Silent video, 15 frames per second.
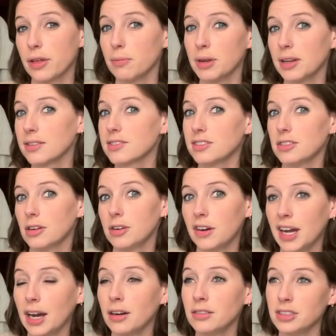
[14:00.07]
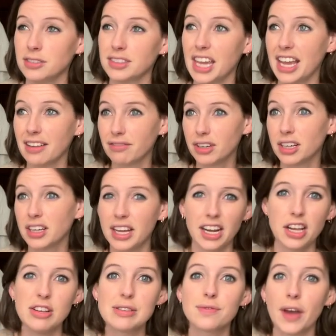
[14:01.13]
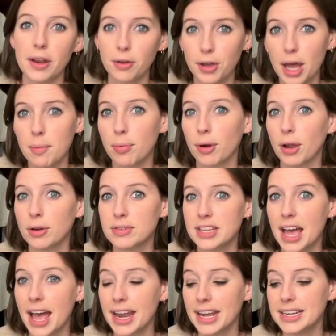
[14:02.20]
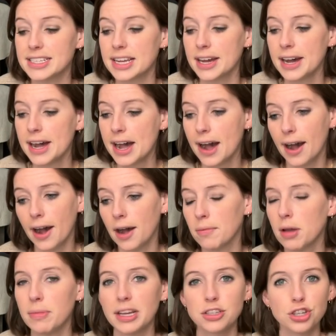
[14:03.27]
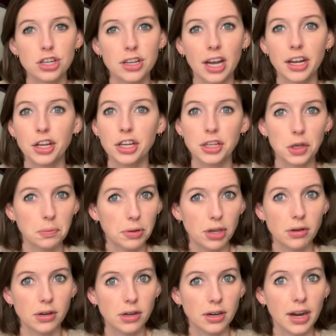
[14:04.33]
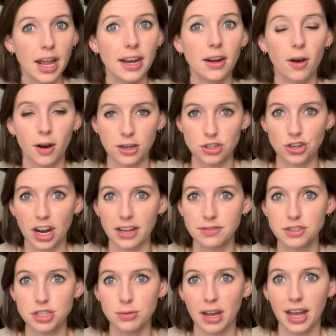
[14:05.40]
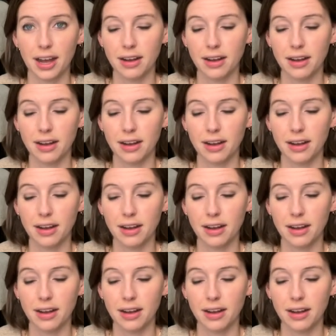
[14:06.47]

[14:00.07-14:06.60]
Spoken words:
thumbnails and you don't know how, use Canva. And I use Final Cut Pro to edit. And make sure you got a good computer and a hard drive too.